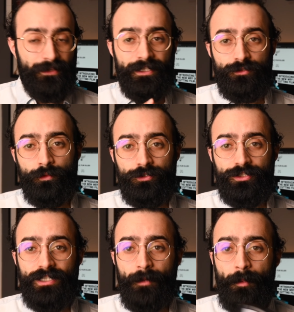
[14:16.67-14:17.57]
this will
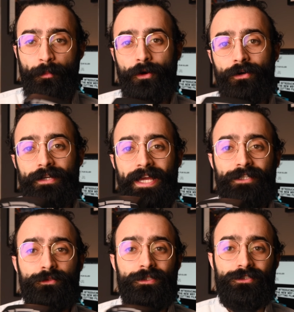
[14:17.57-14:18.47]
just come apart and
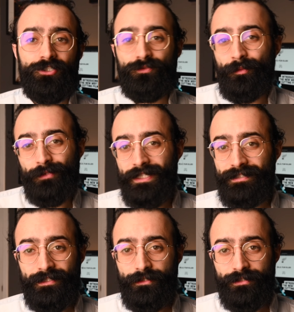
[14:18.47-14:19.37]
you can just
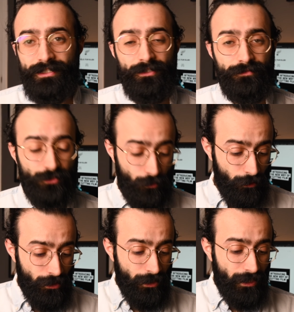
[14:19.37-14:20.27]
replace it yourself. So
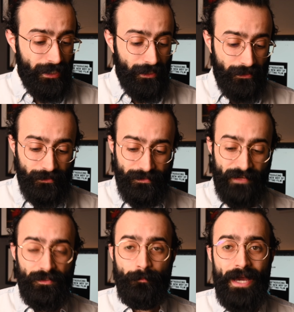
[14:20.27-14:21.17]
again, it doesn't
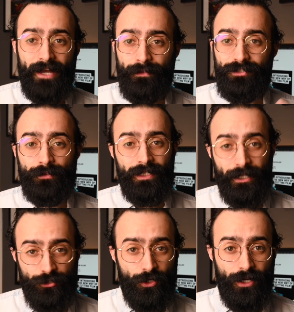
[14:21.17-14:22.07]
have any batteries or
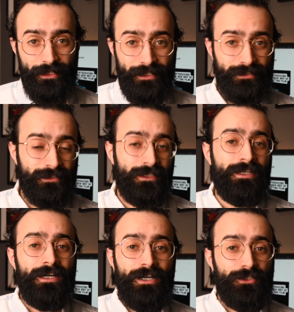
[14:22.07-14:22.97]
electronics,
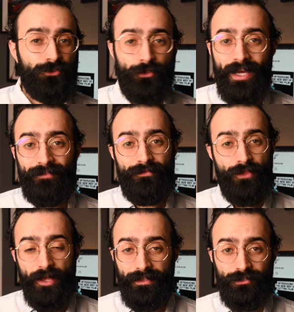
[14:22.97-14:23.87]
uh, so you have
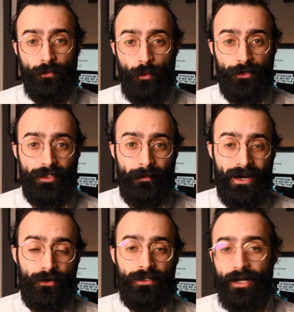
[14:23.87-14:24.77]
nothing to worry
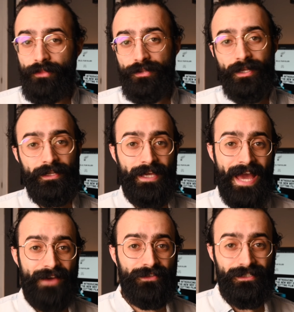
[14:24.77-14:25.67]
about other than
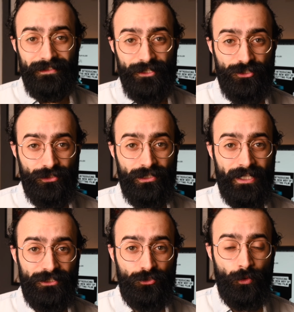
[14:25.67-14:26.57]
having an additional
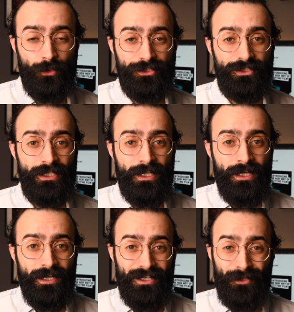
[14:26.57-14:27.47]
light source.
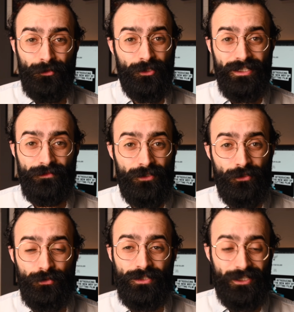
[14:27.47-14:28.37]
Uh, you can even
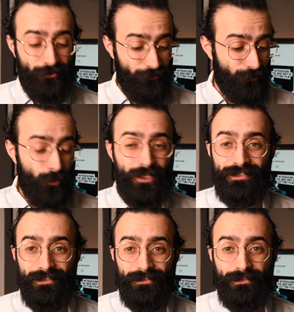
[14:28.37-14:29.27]
use like your phone as
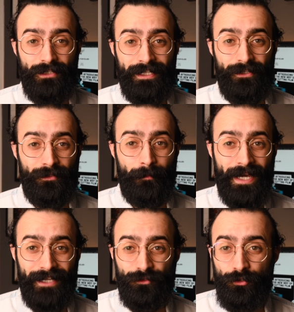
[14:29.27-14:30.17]
a little light on the
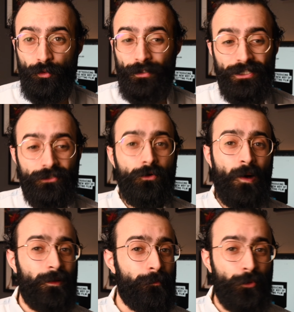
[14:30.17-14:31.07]
back, so you don't need to go
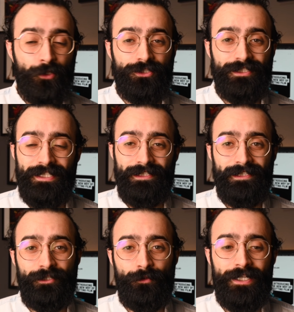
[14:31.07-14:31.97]
out and purchase
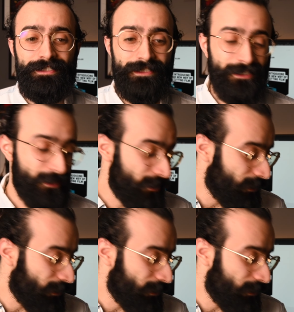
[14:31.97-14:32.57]
anything crazy.